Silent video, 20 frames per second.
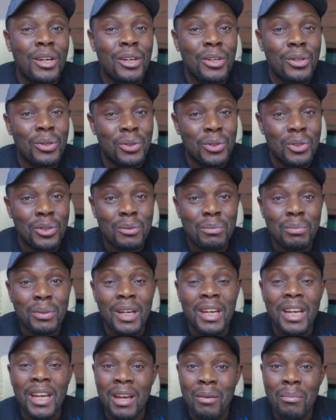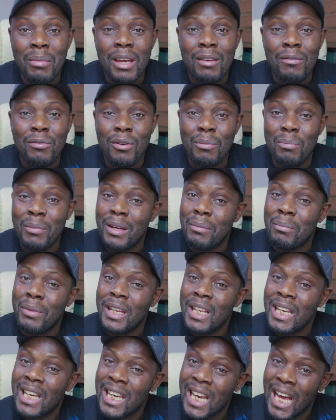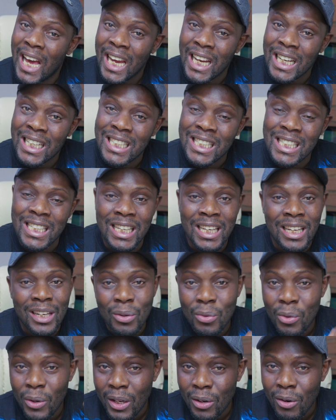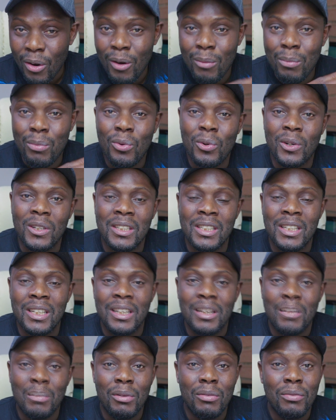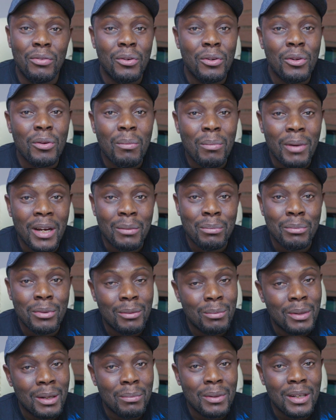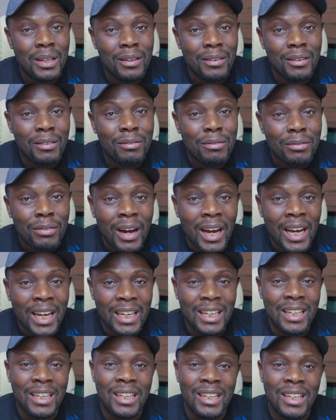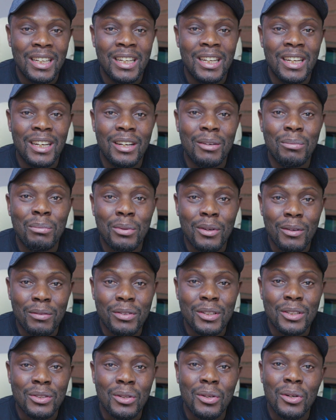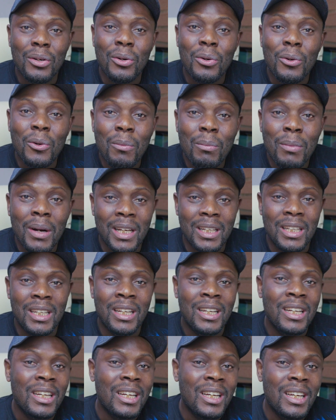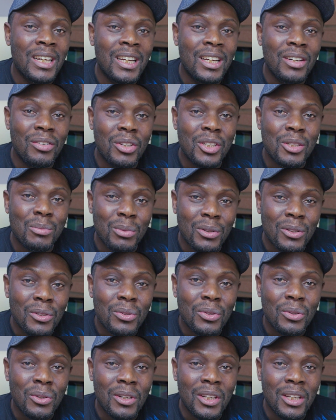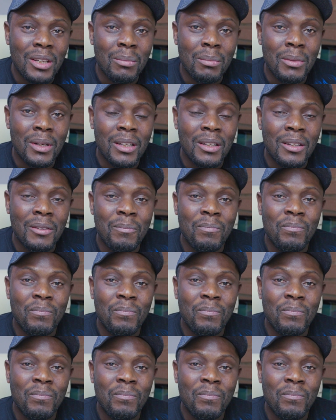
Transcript: You should be aiming for maybe 90 going upward before you might probably find a professor who might respond to your email.